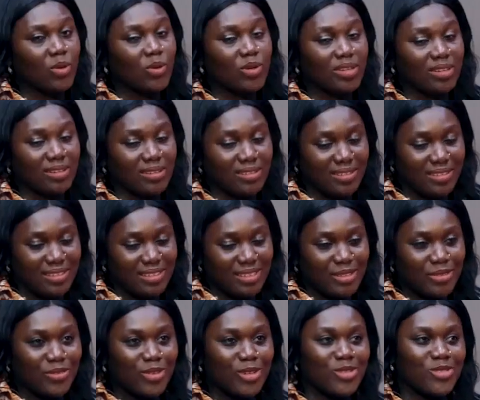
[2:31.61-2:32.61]
Okay.
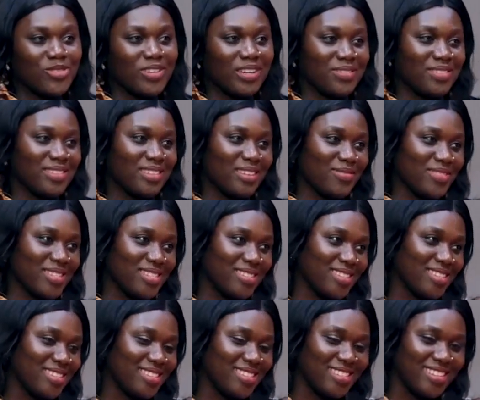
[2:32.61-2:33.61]
FIRST DRIVE
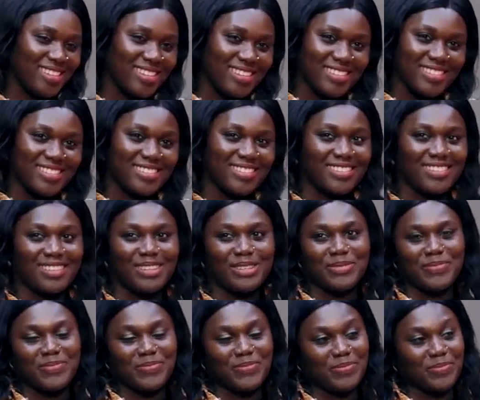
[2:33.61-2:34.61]
Services is
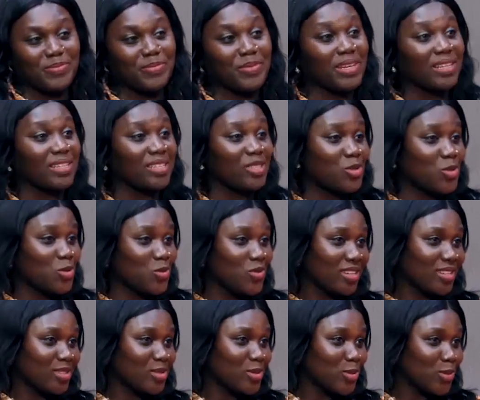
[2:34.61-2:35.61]
barely 2
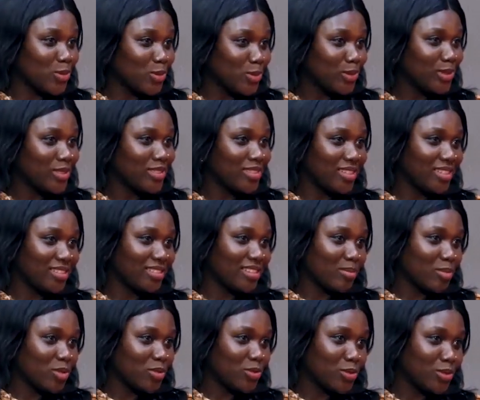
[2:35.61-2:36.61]
years old in
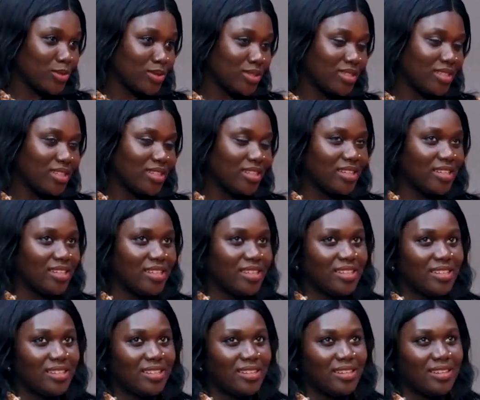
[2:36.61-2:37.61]
Cameroon.
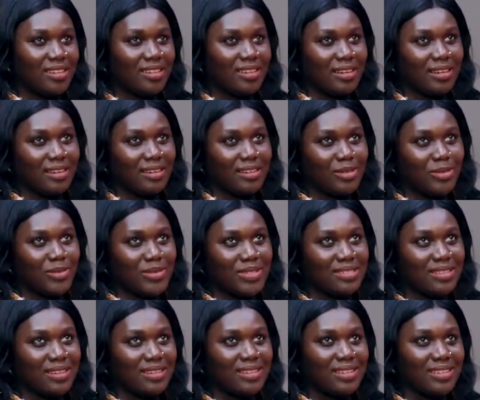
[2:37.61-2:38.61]
We
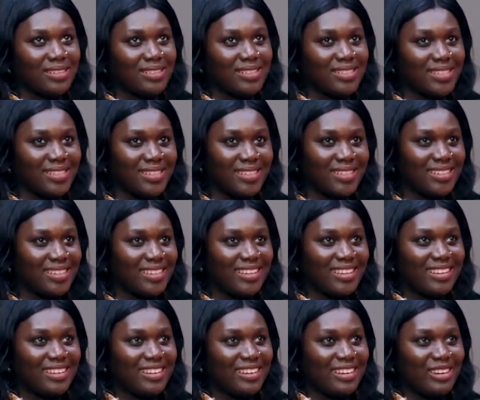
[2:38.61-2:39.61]
started,
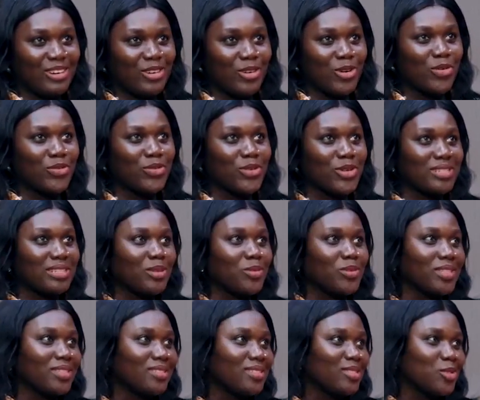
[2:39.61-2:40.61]
obviously,
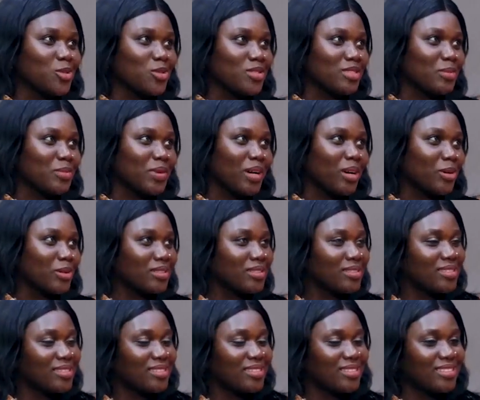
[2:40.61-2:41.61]
with just about
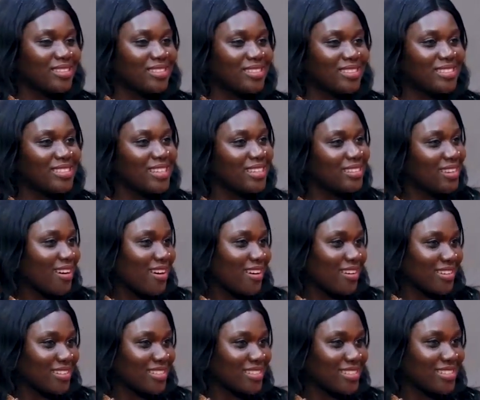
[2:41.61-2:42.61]
10
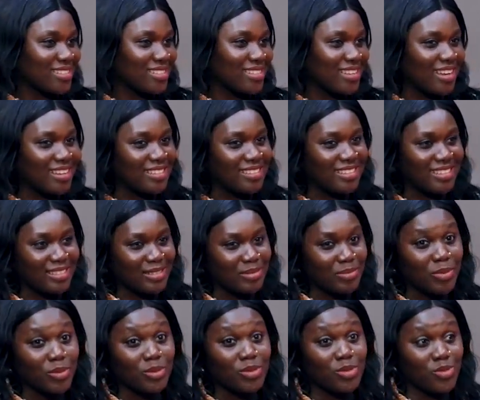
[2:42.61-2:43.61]
cars, and
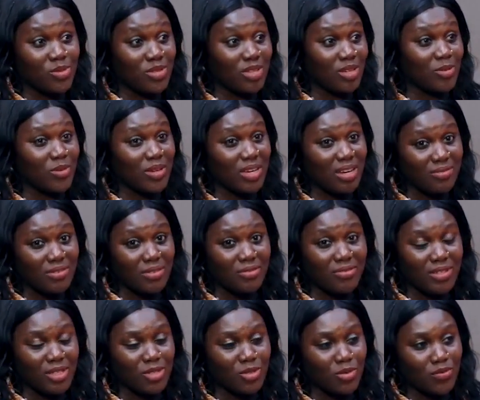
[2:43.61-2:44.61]
then, but today we have a
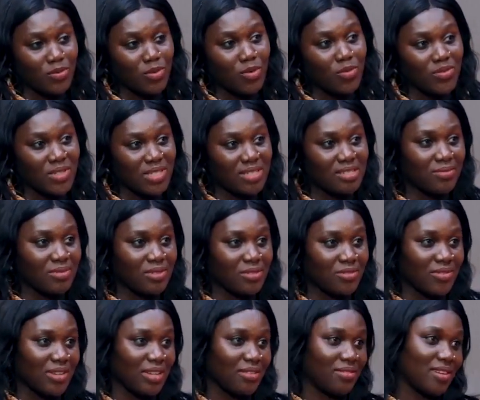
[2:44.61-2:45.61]
fleet of over
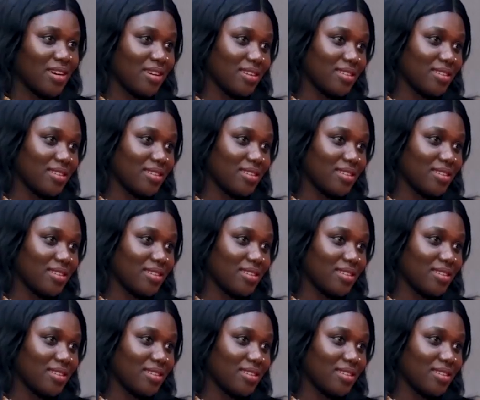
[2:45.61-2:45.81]
75